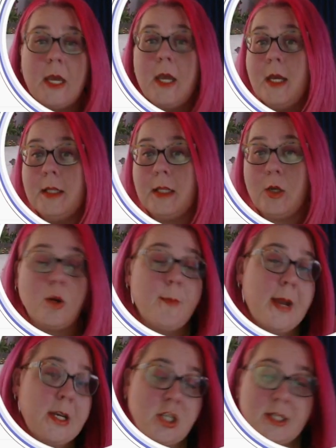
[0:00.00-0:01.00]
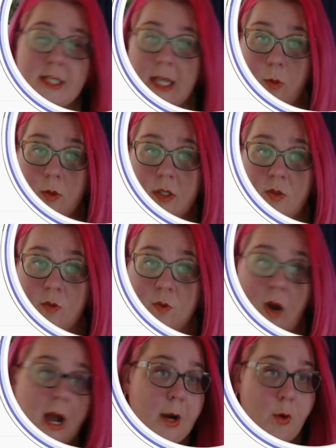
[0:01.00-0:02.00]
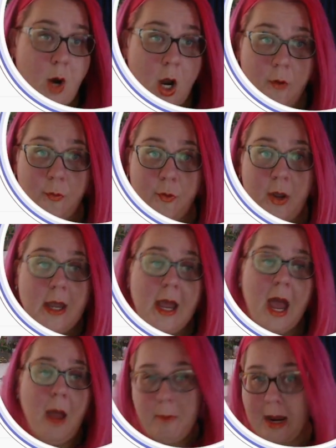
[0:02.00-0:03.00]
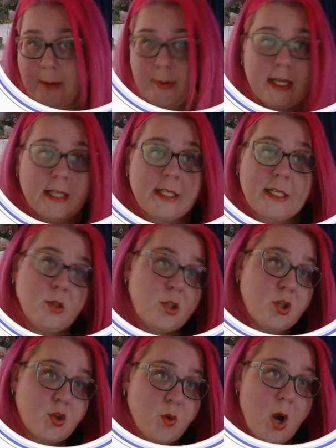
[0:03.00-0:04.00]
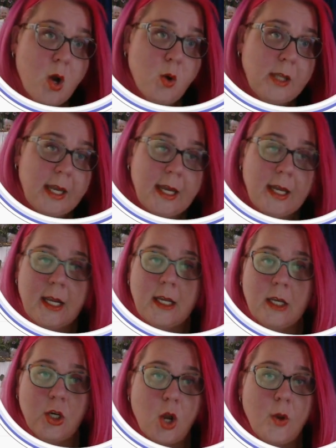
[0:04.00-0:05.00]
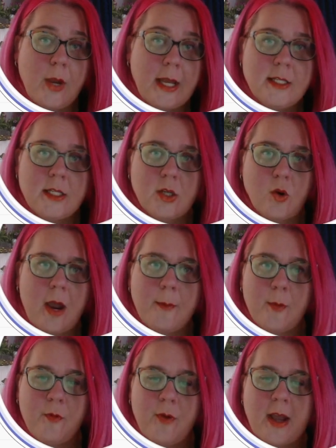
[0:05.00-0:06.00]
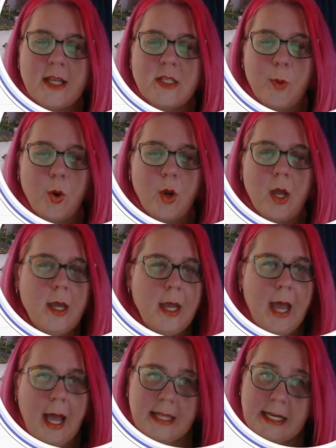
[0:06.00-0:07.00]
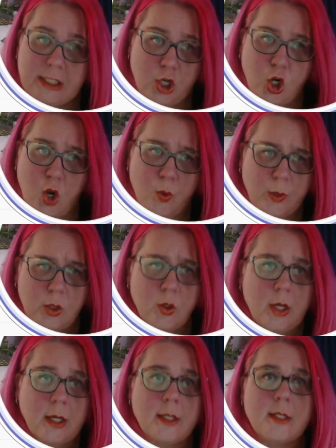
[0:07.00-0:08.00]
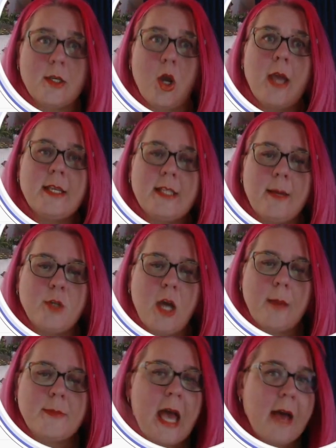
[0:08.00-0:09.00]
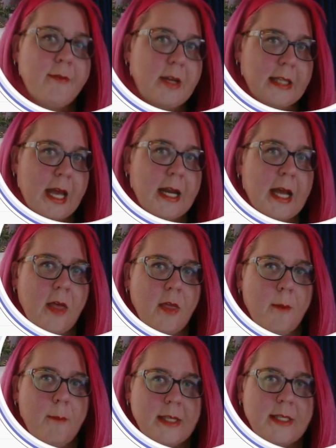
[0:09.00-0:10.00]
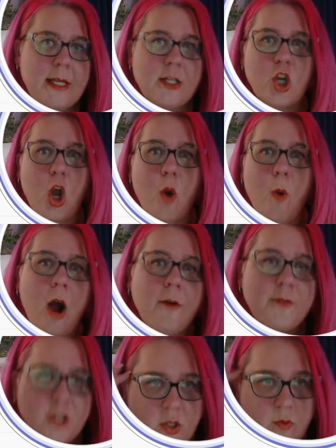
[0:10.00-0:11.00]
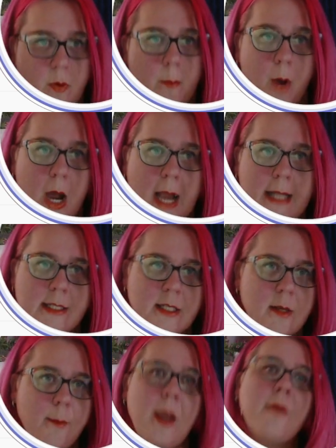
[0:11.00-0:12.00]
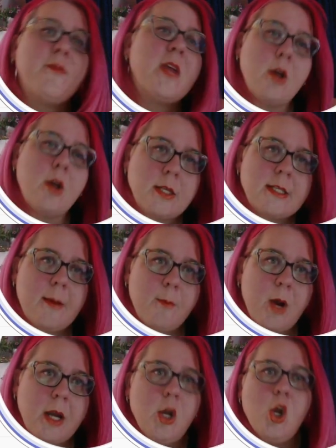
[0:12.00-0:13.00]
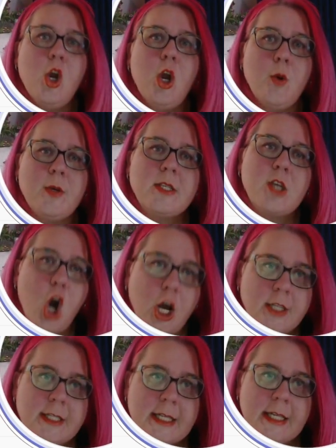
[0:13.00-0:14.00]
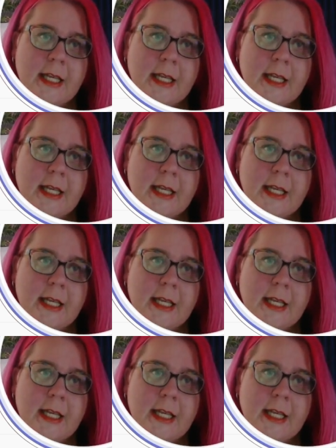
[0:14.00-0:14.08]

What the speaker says: the automation sequence will fire off and maybe they're still scrolling, you know, Instagram or Facebook, and they don't go and look at it. So sometimes having that other message go off just reminds them, if they're not someone who is constantly